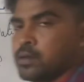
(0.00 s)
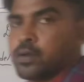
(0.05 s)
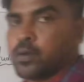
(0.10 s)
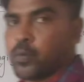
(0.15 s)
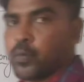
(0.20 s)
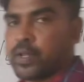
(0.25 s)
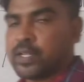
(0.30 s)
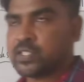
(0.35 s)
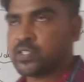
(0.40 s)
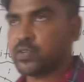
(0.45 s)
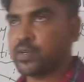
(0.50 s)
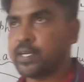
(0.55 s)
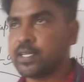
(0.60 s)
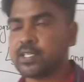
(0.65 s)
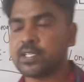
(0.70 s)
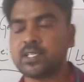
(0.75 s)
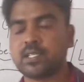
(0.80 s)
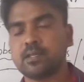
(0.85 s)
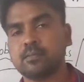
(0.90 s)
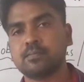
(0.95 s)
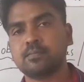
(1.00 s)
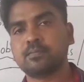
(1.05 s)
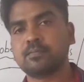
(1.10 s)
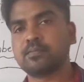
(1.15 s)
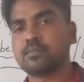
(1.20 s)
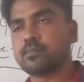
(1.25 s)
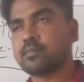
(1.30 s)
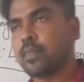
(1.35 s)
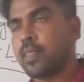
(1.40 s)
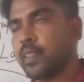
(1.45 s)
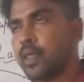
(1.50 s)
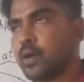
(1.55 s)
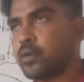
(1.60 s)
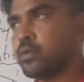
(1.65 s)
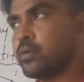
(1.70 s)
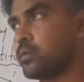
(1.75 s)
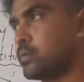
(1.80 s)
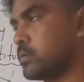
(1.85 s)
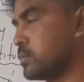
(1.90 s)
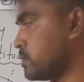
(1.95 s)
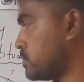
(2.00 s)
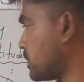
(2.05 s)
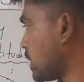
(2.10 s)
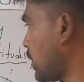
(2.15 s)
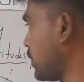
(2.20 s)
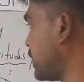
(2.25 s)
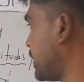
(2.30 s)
Well students, now I will